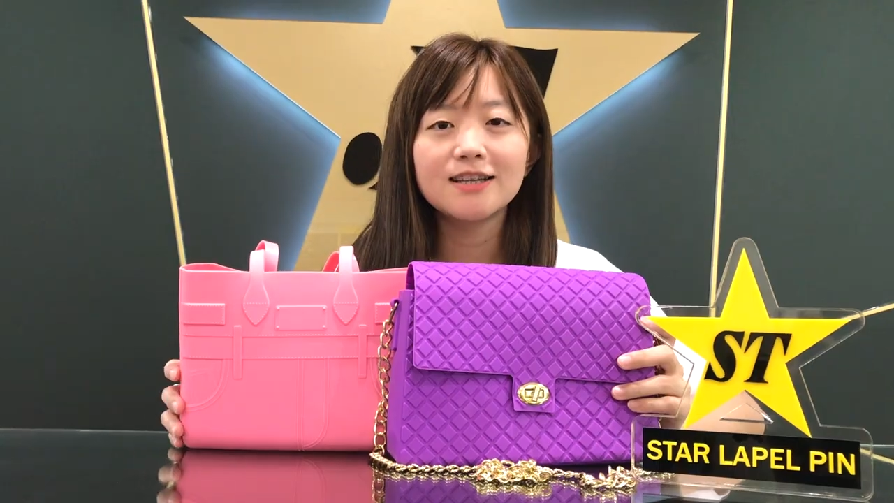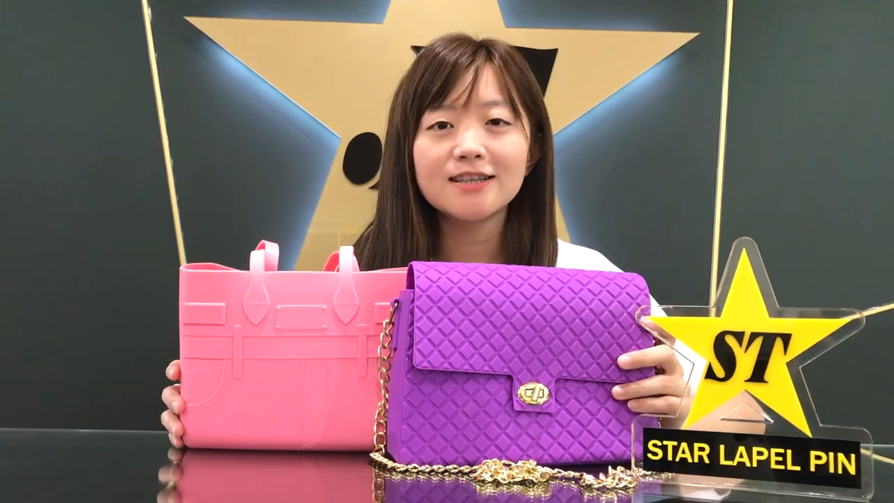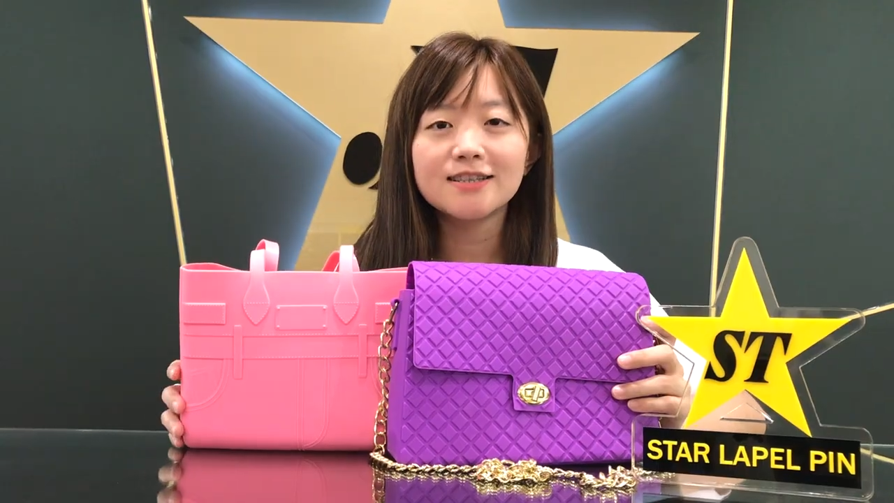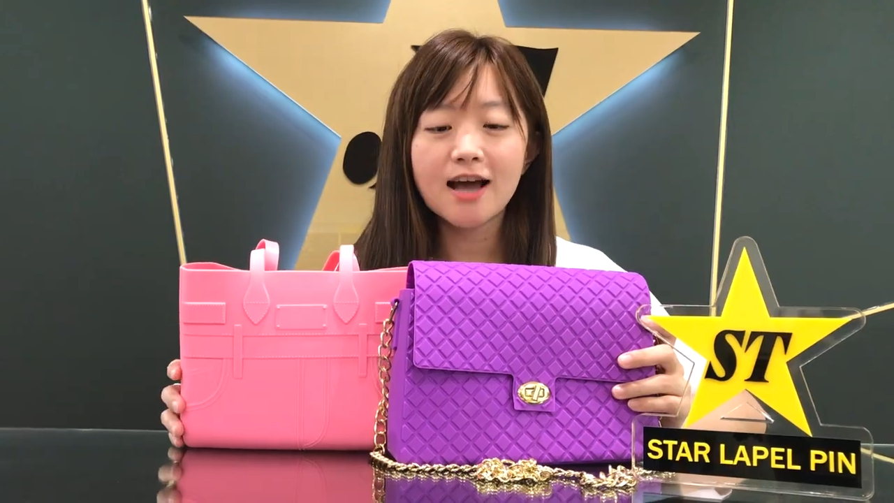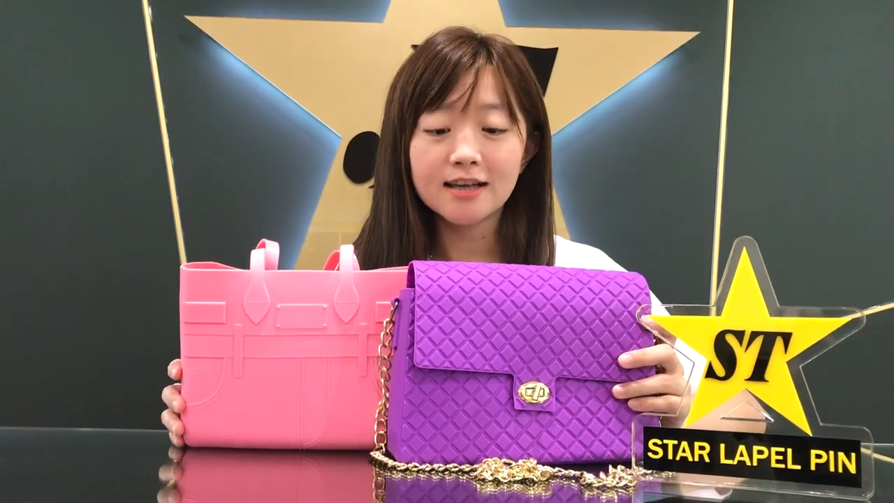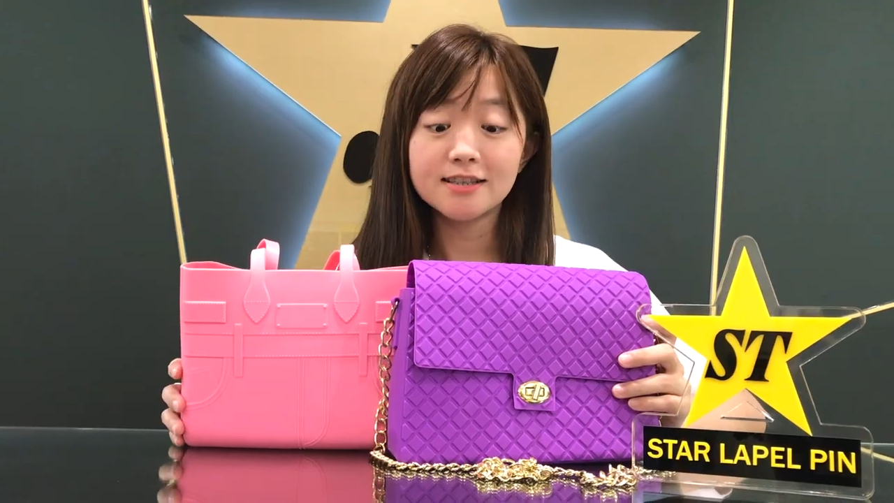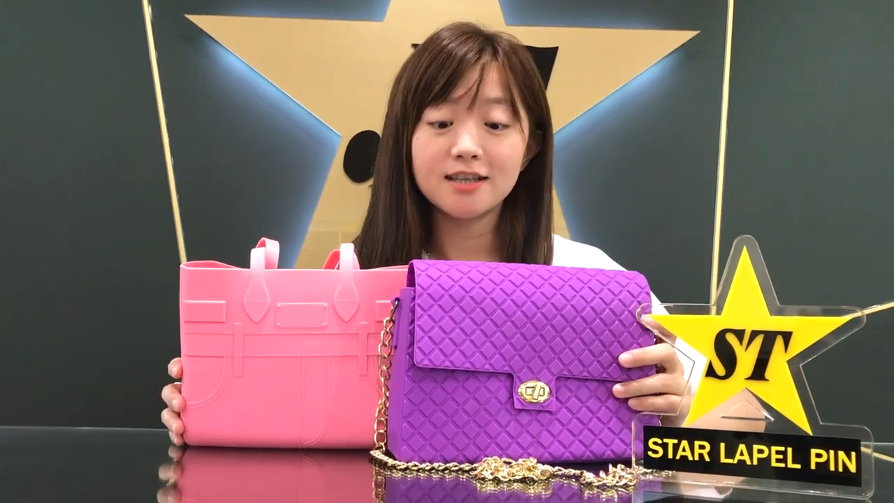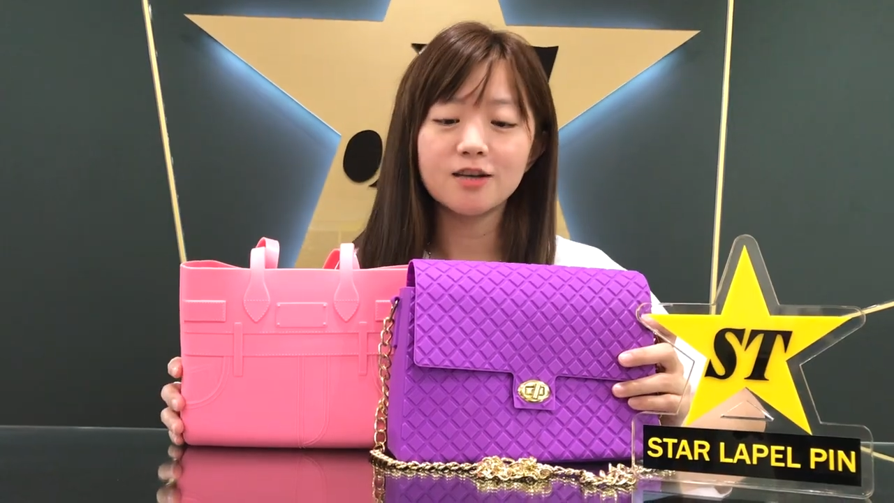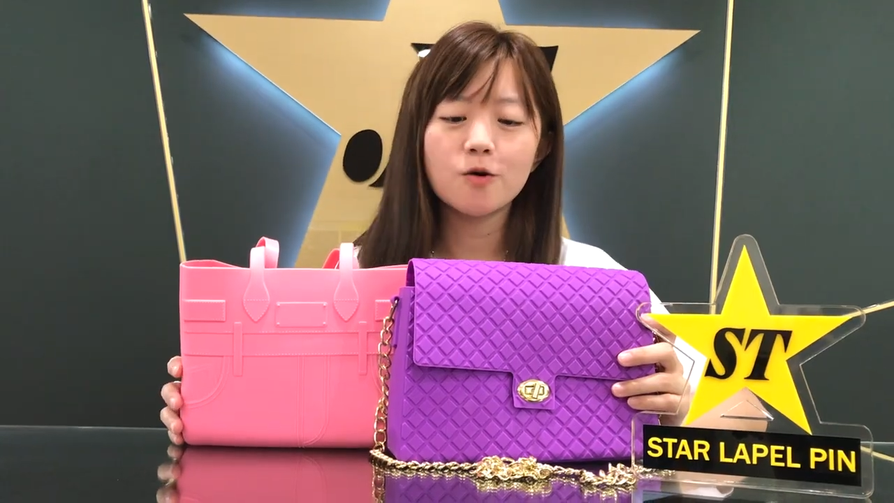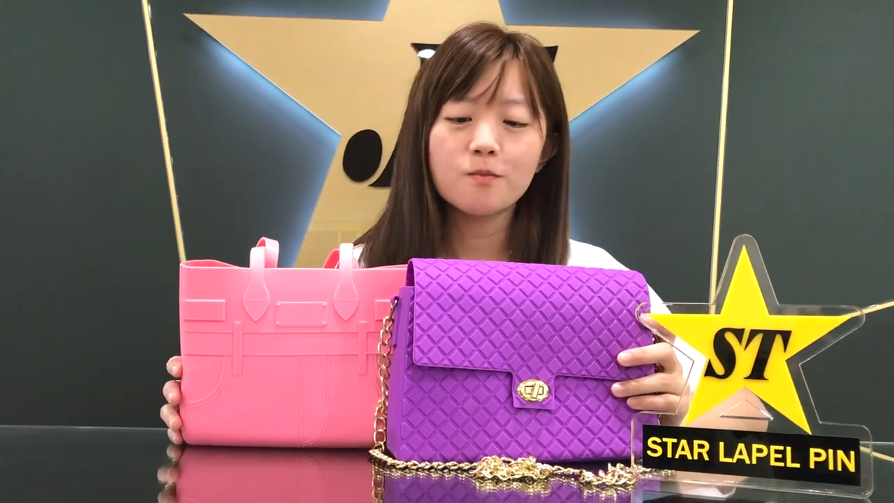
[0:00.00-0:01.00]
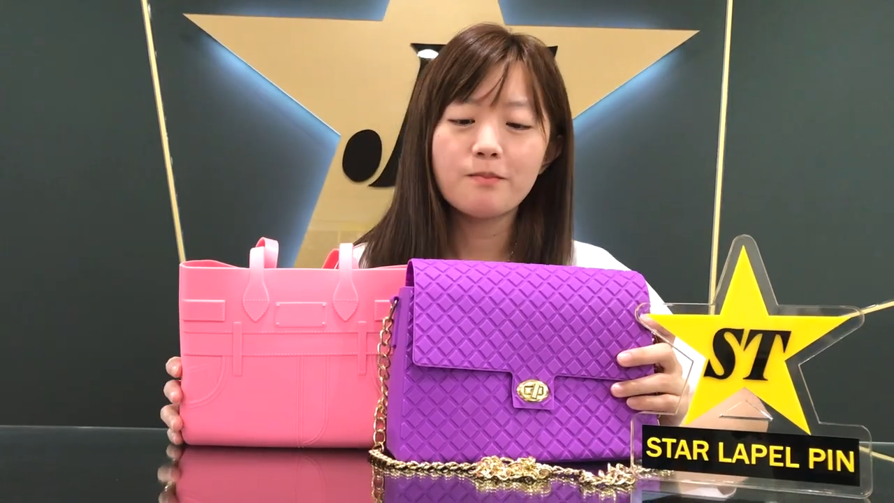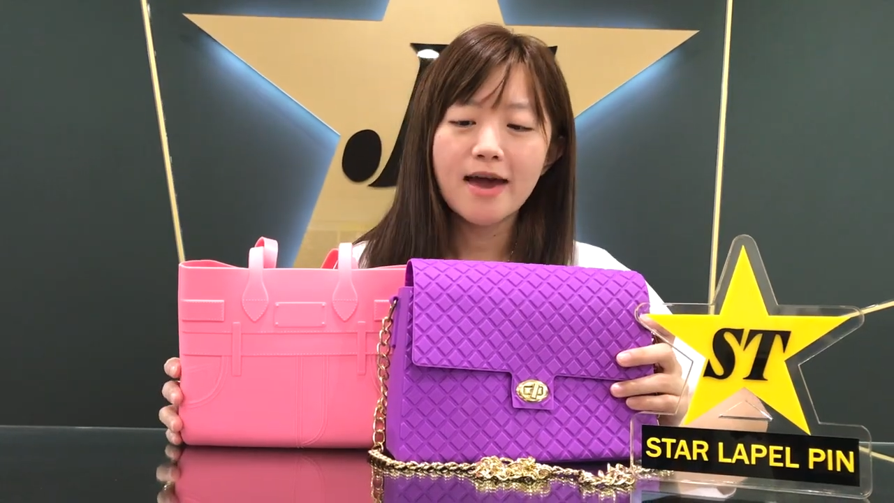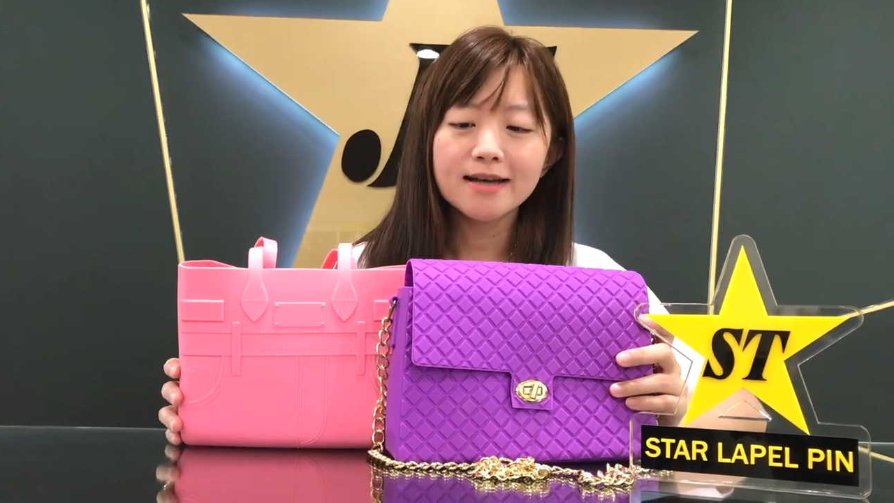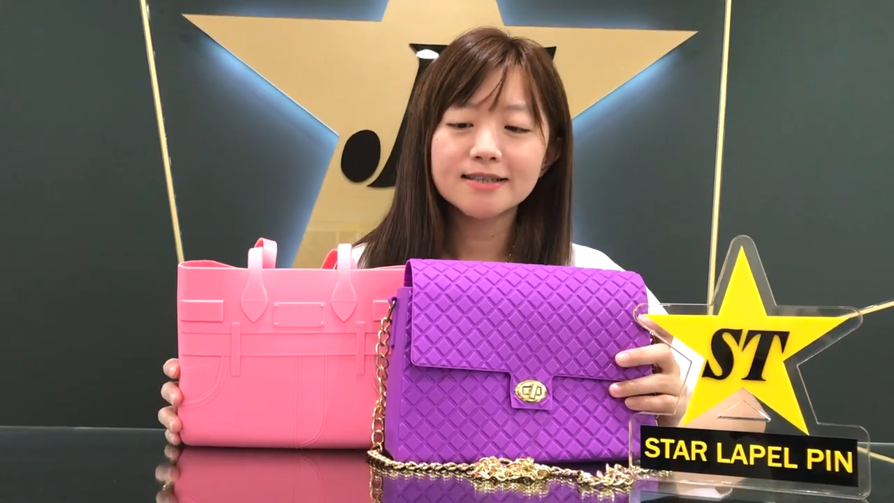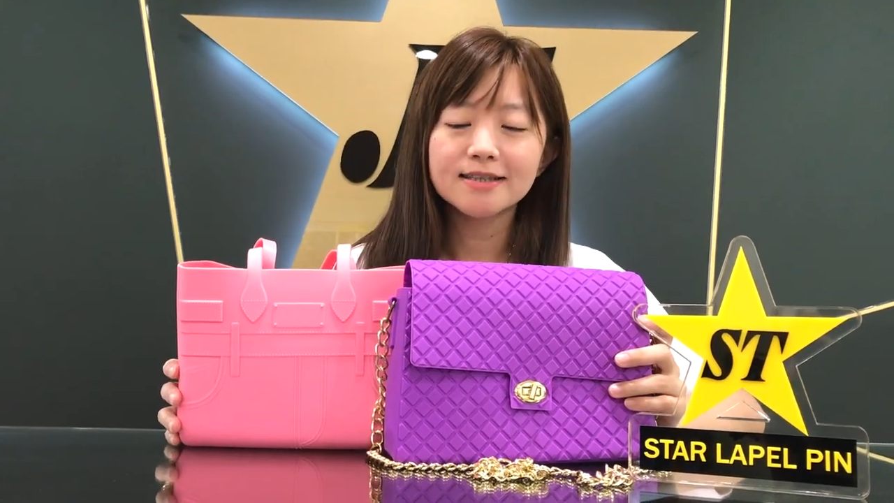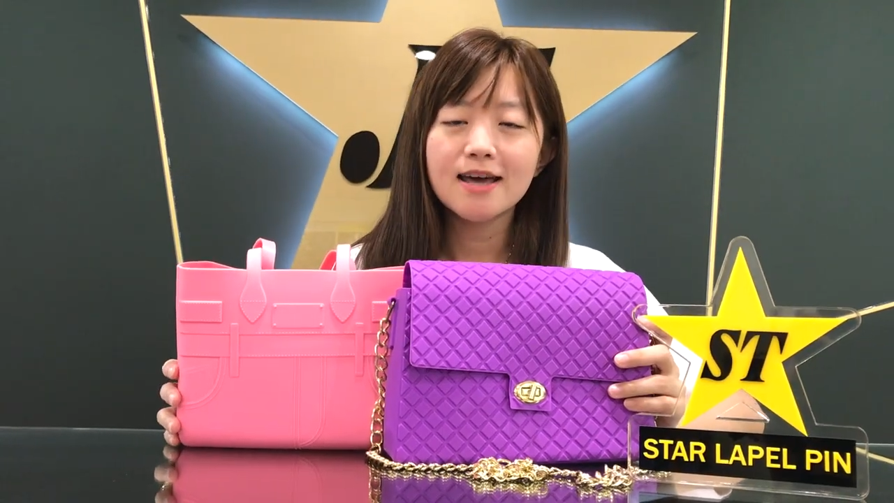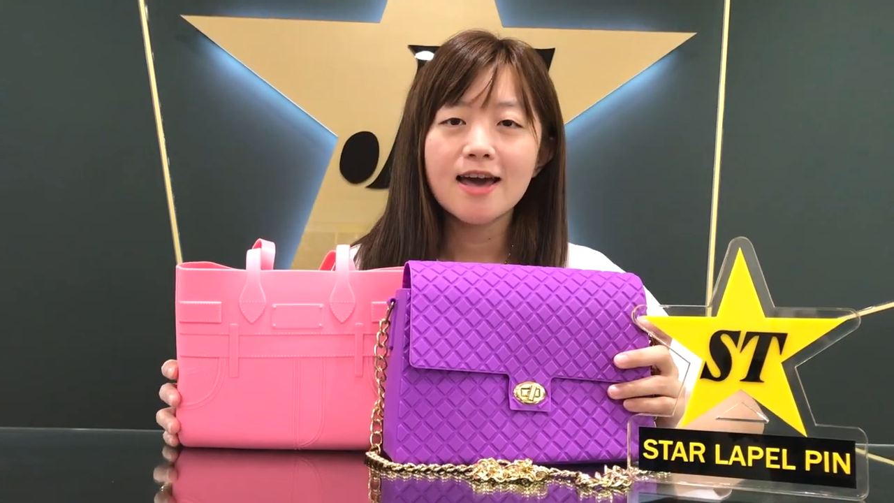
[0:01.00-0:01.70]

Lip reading: These are silicone bags.